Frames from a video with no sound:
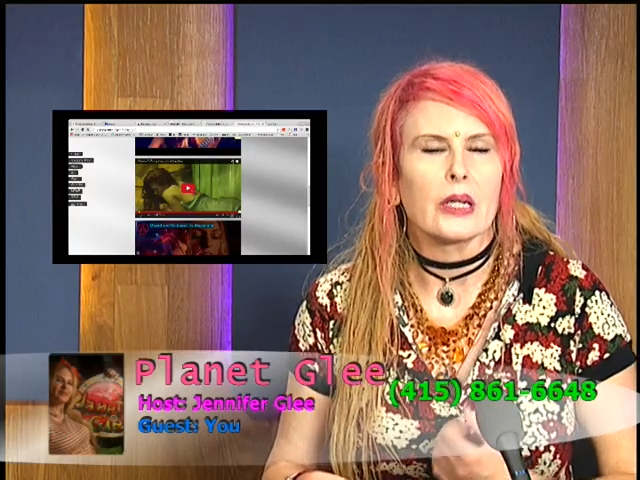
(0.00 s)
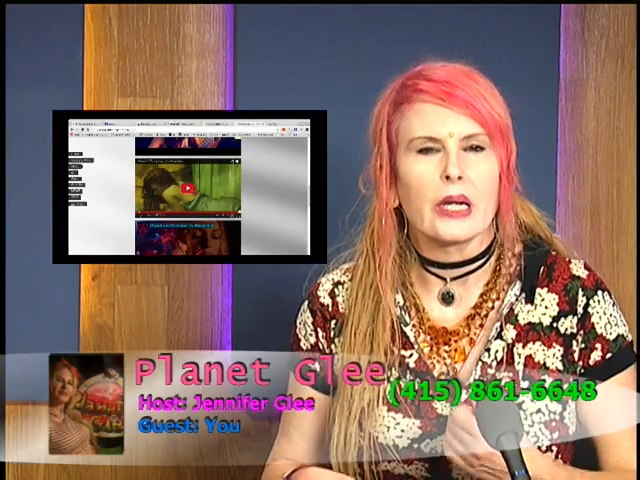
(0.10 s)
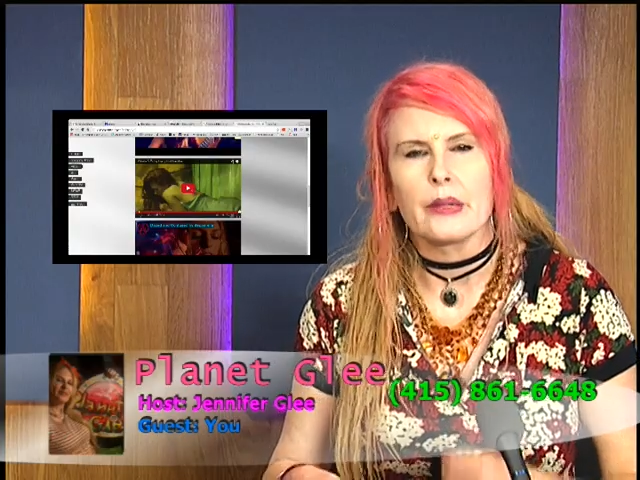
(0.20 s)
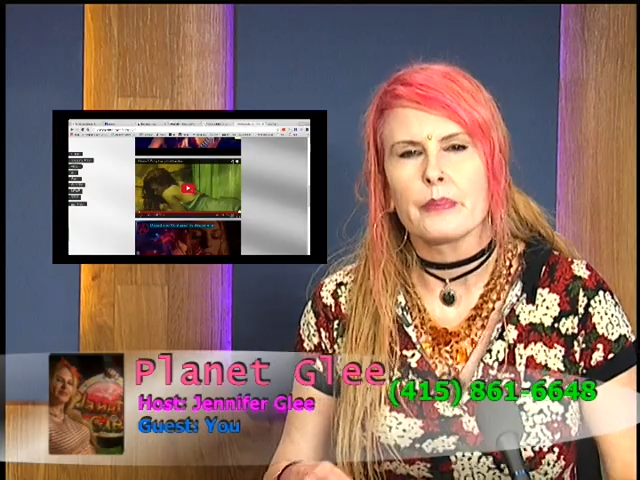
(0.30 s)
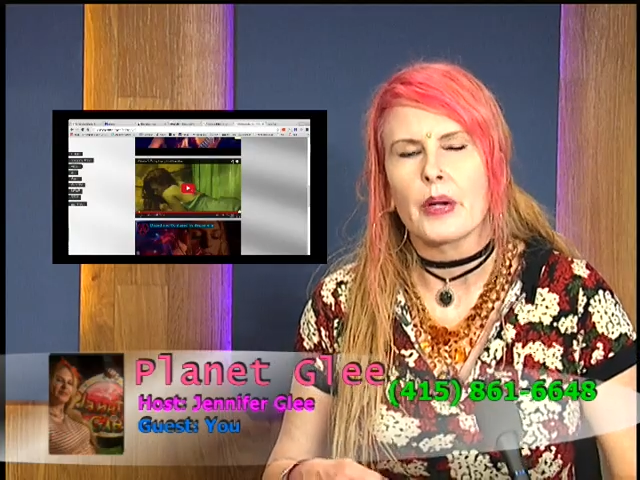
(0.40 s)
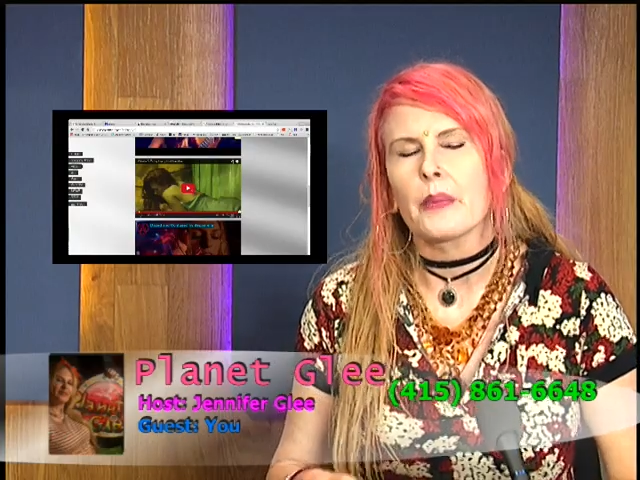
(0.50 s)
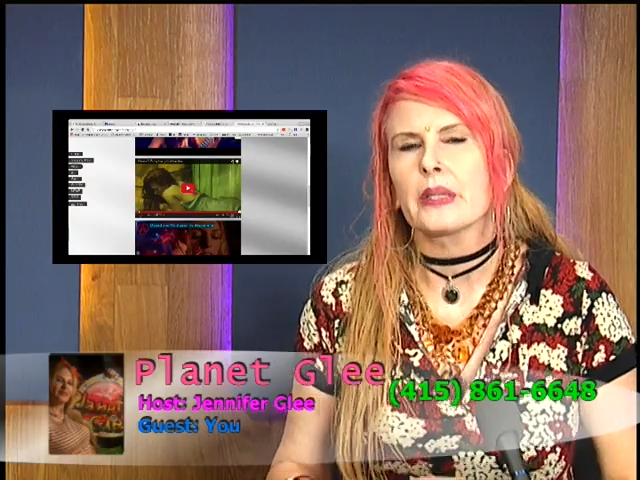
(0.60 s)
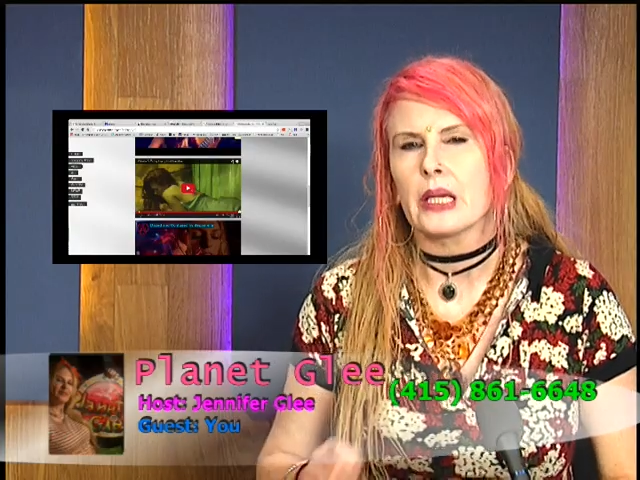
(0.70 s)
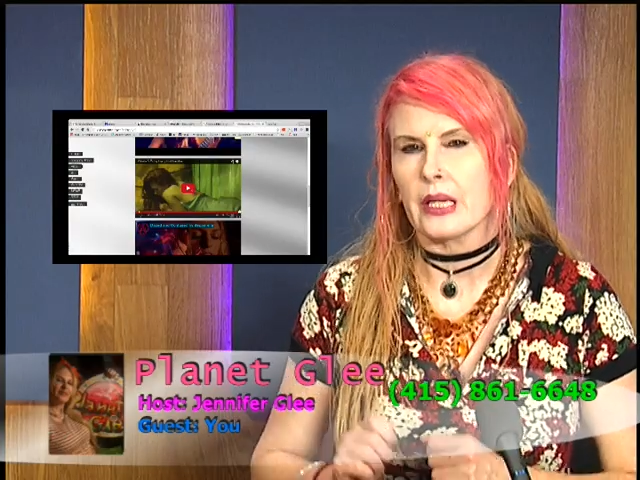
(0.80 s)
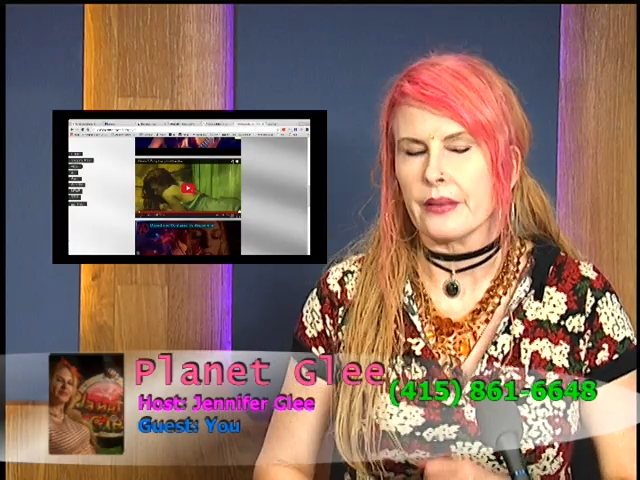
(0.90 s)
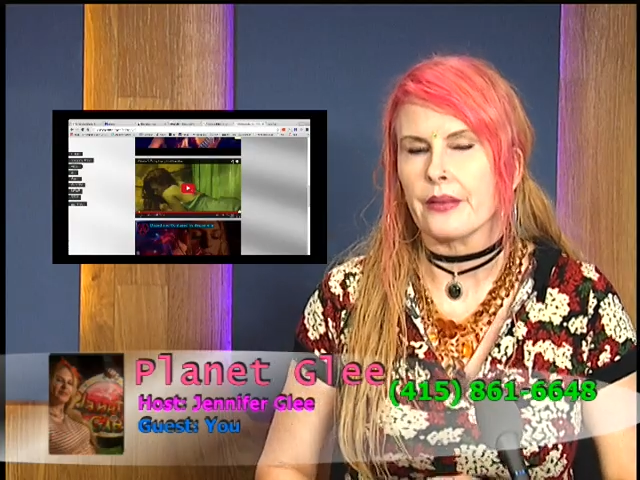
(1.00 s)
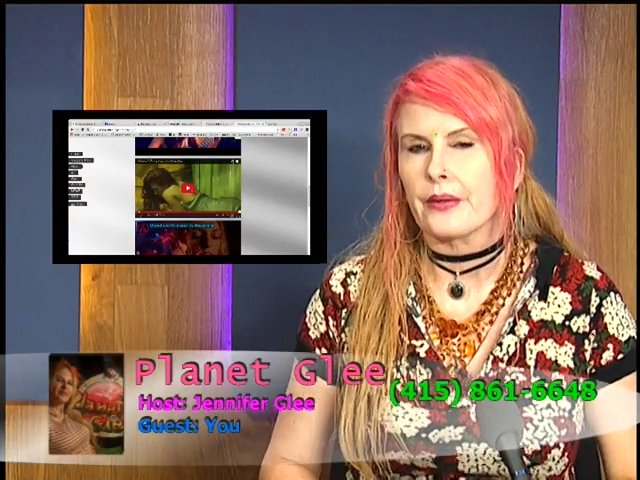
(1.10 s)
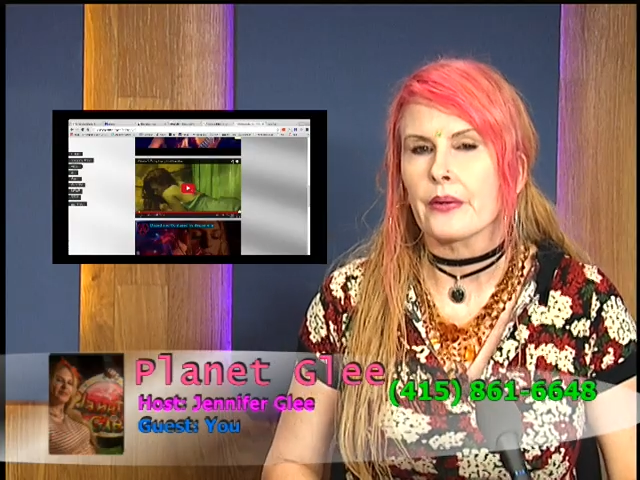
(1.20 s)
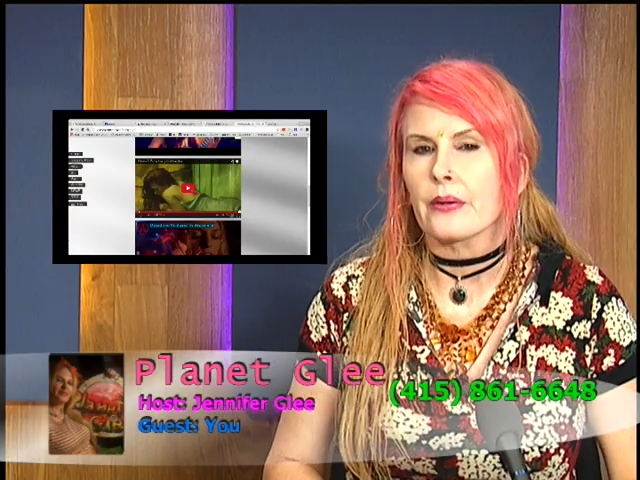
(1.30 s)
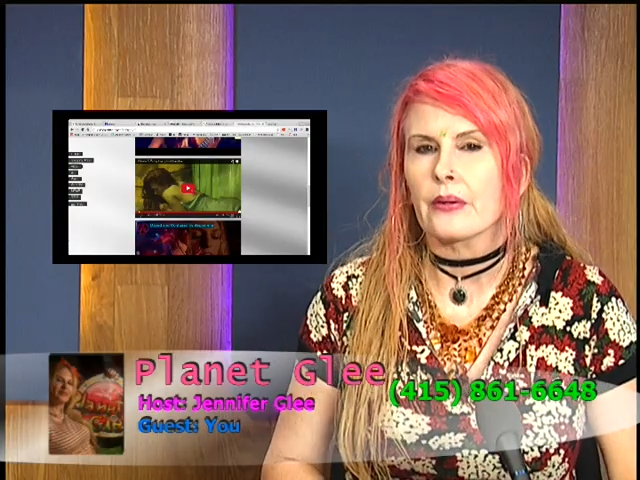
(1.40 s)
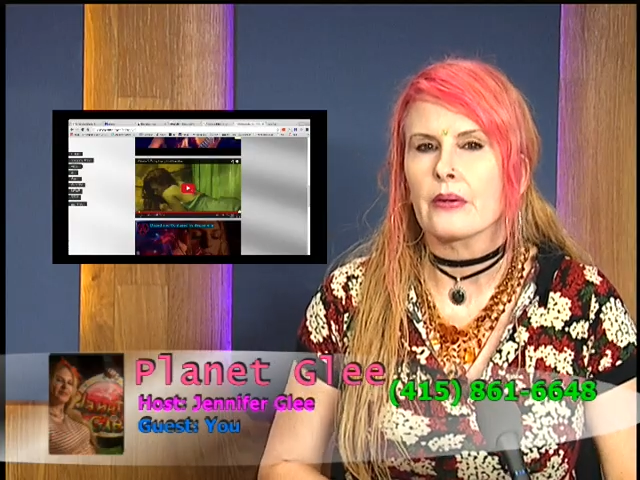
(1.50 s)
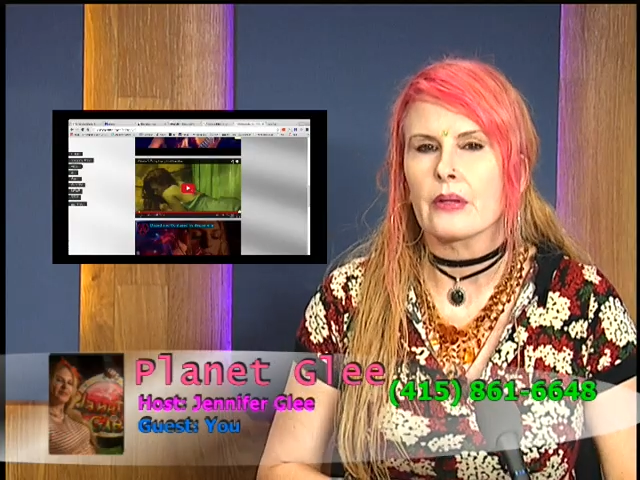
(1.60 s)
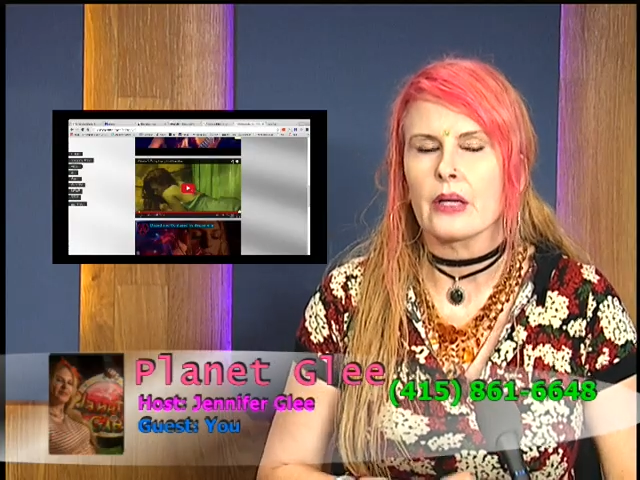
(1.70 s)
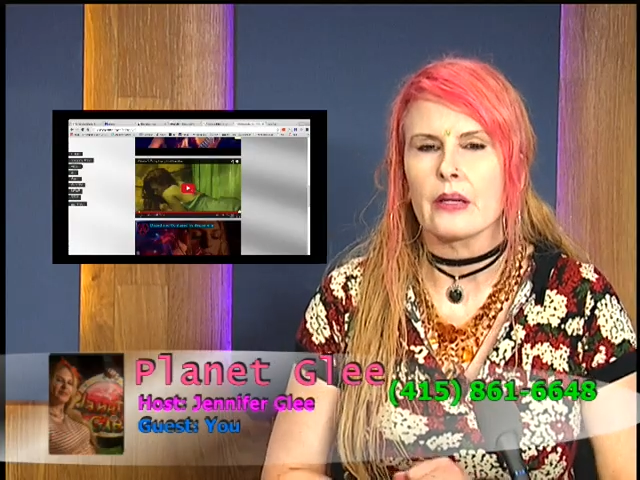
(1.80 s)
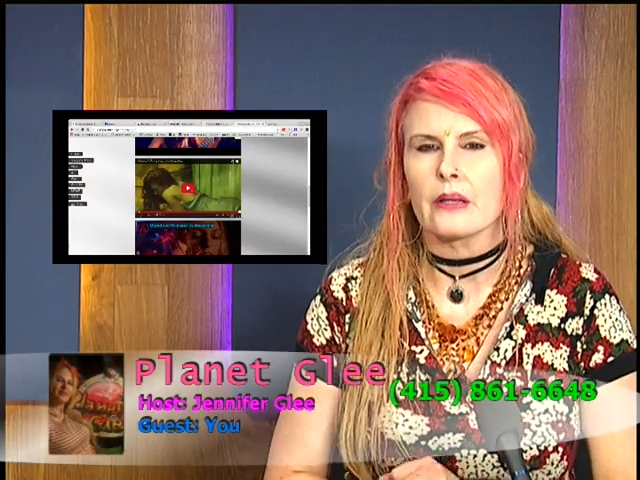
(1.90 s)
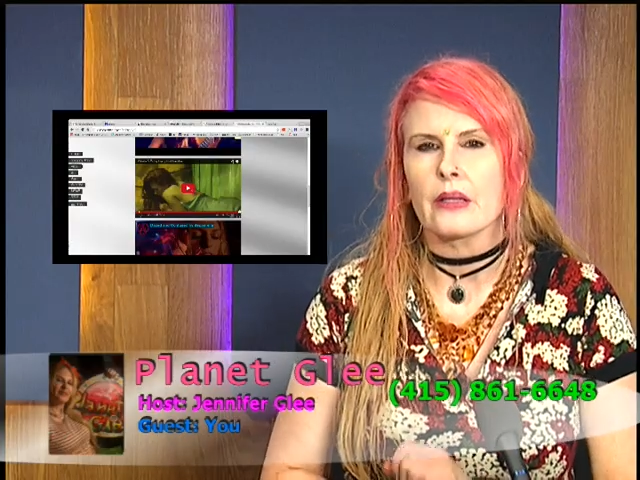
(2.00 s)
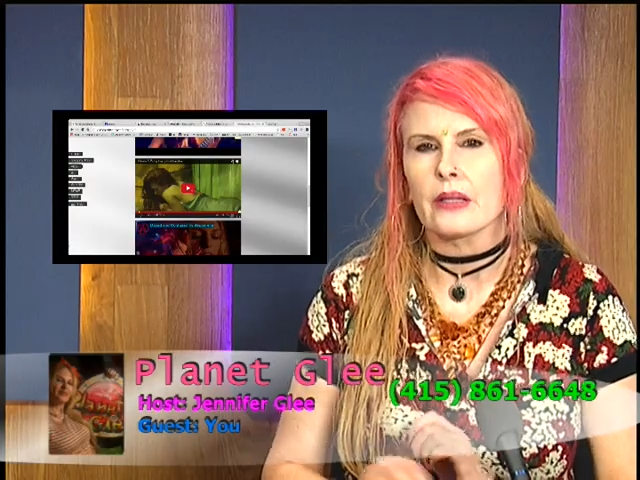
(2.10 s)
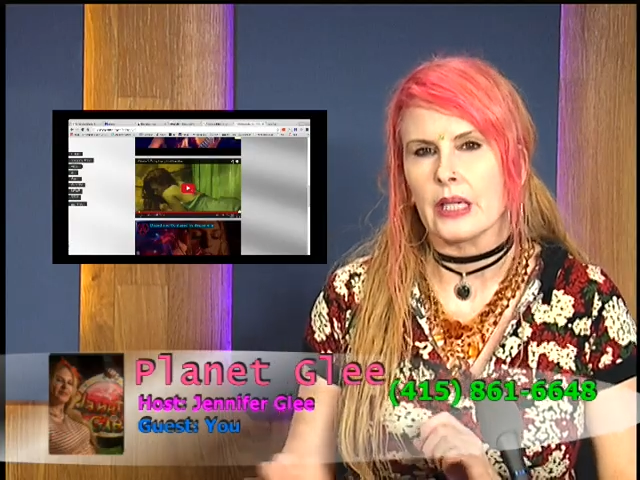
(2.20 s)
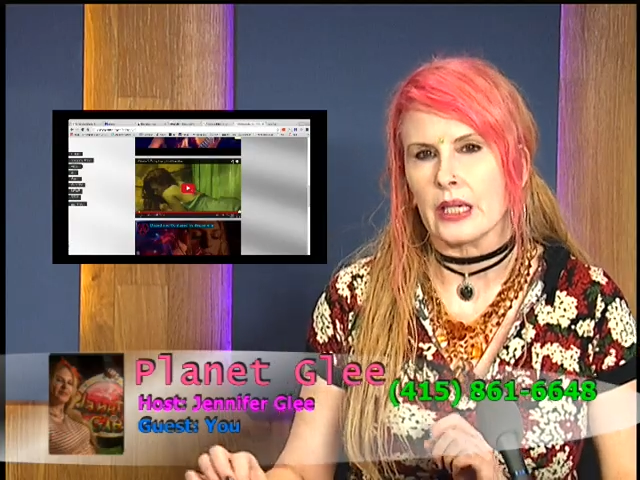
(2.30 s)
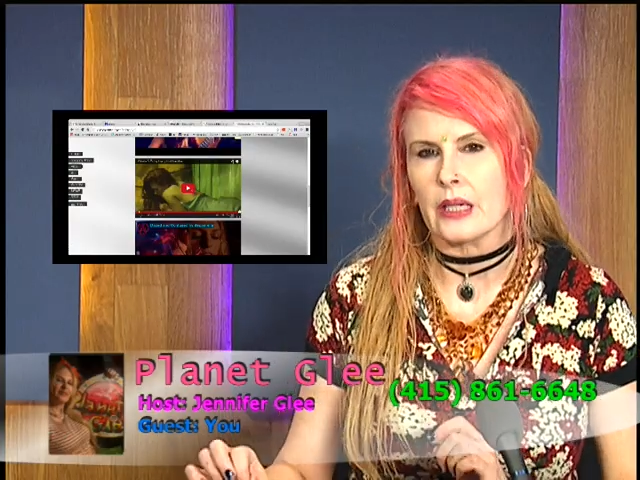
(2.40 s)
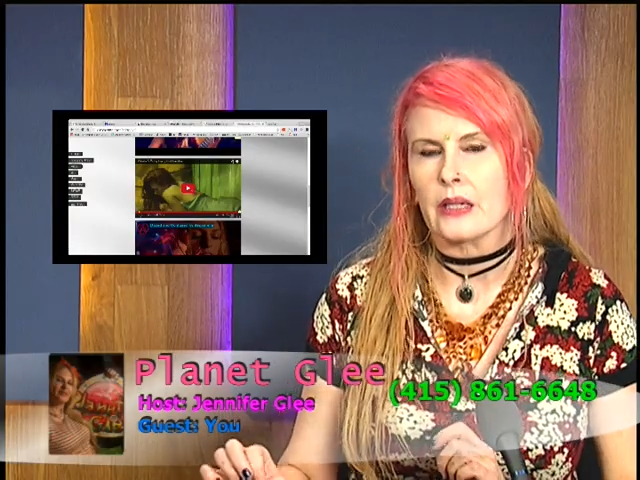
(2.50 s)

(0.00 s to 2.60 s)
and probably get it there, the, the link.